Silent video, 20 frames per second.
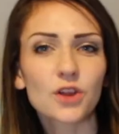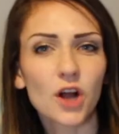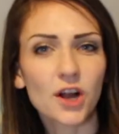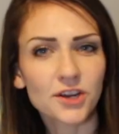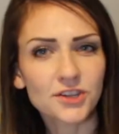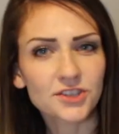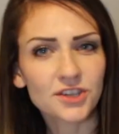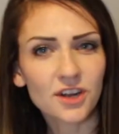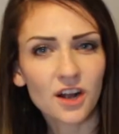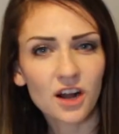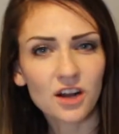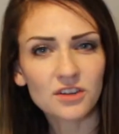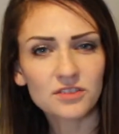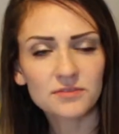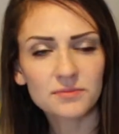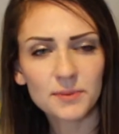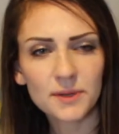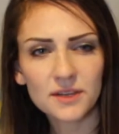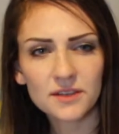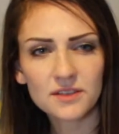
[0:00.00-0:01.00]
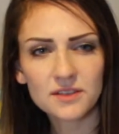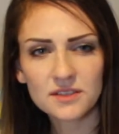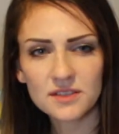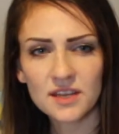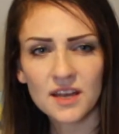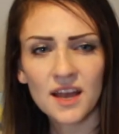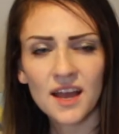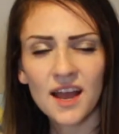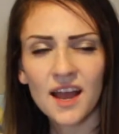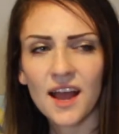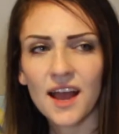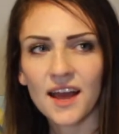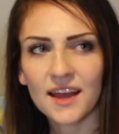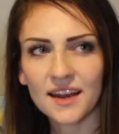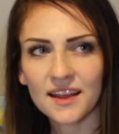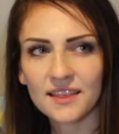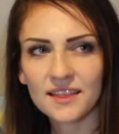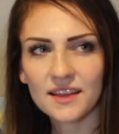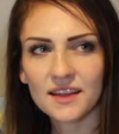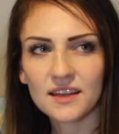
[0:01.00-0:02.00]
larger golf balls
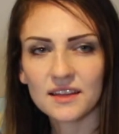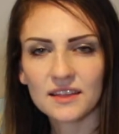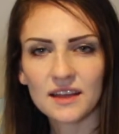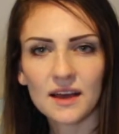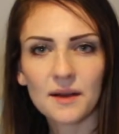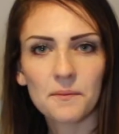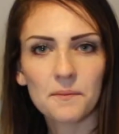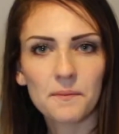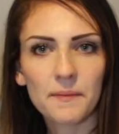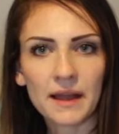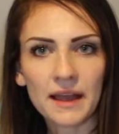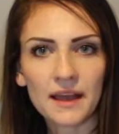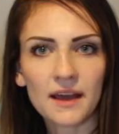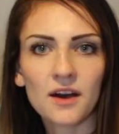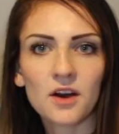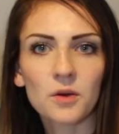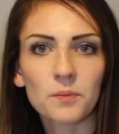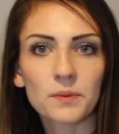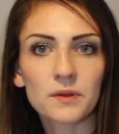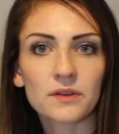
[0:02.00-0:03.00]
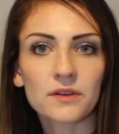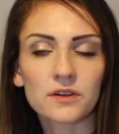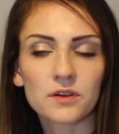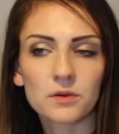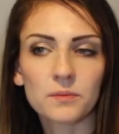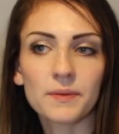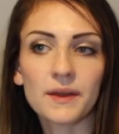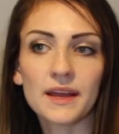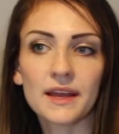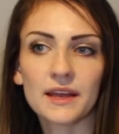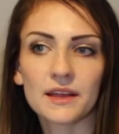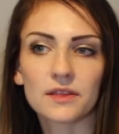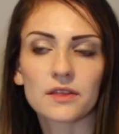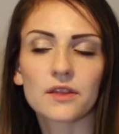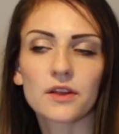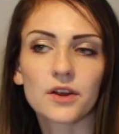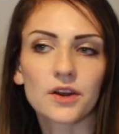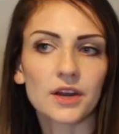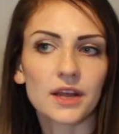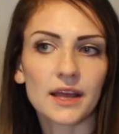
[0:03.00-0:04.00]
and I think that might help a little bit in
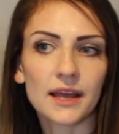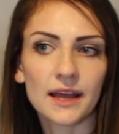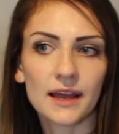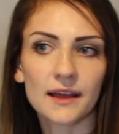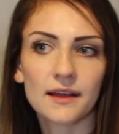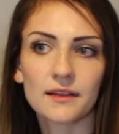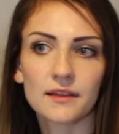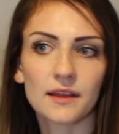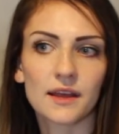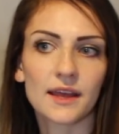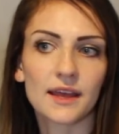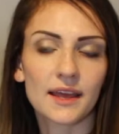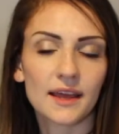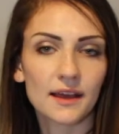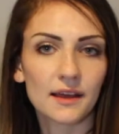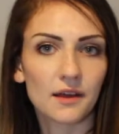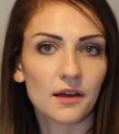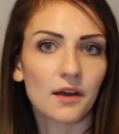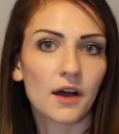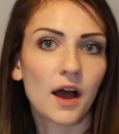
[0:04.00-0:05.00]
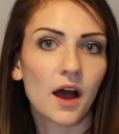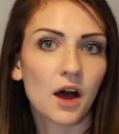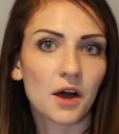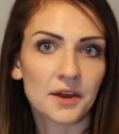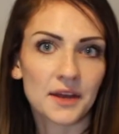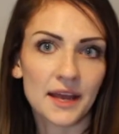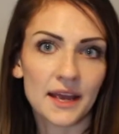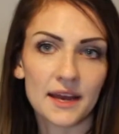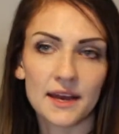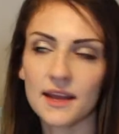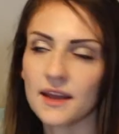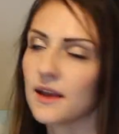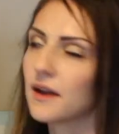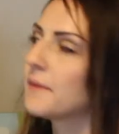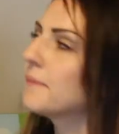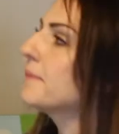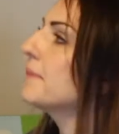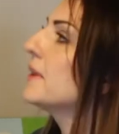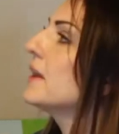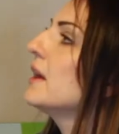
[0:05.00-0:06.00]
learning like on hitting
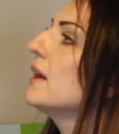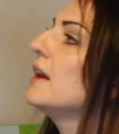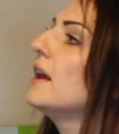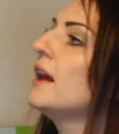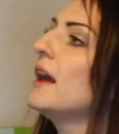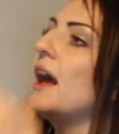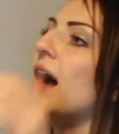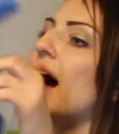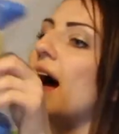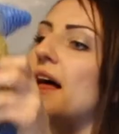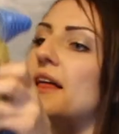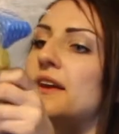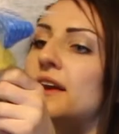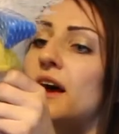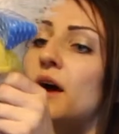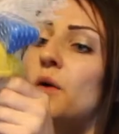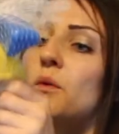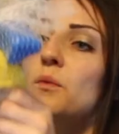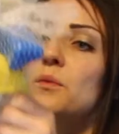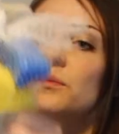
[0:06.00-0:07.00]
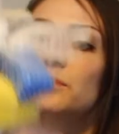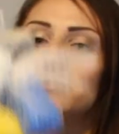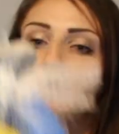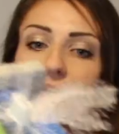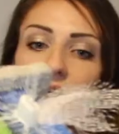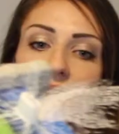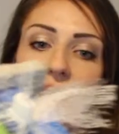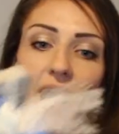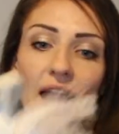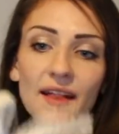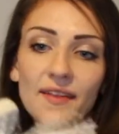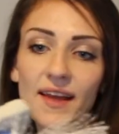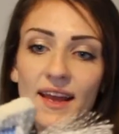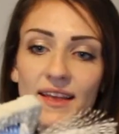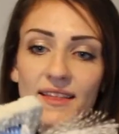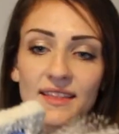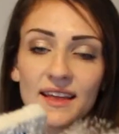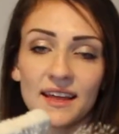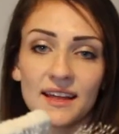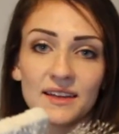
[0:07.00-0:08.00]
them. And I
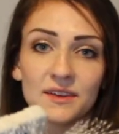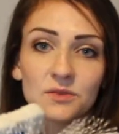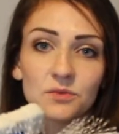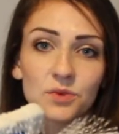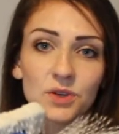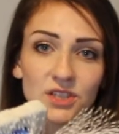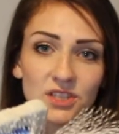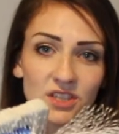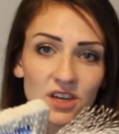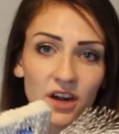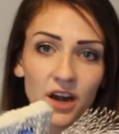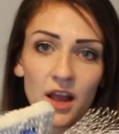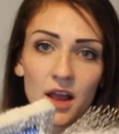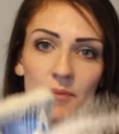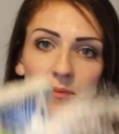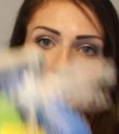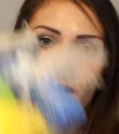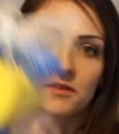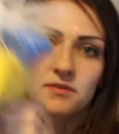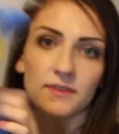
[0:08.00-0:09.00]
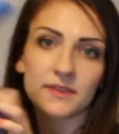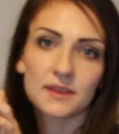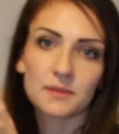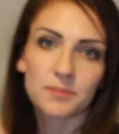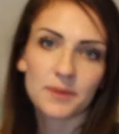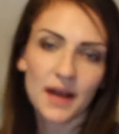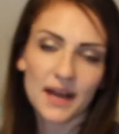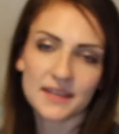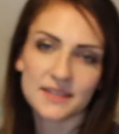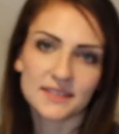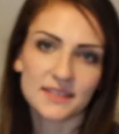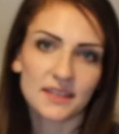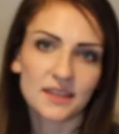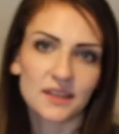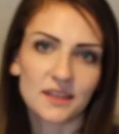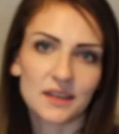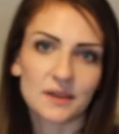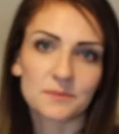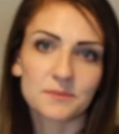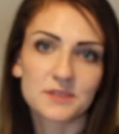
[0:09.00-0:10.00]
like that we're starting them off with the plastic
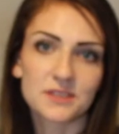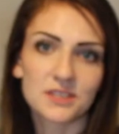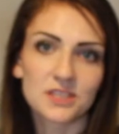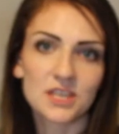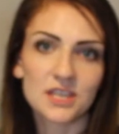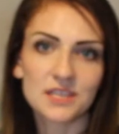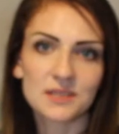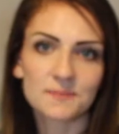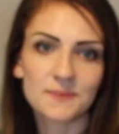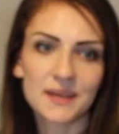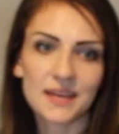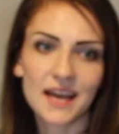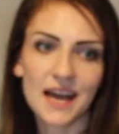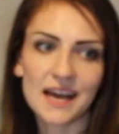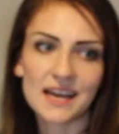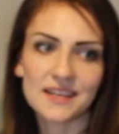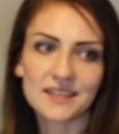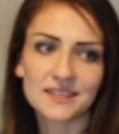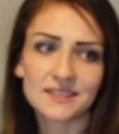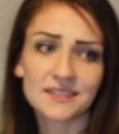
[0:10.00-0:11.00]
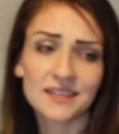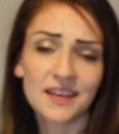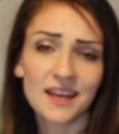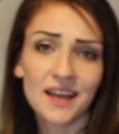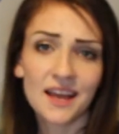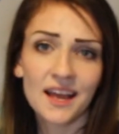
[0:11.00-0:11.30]
clubs just because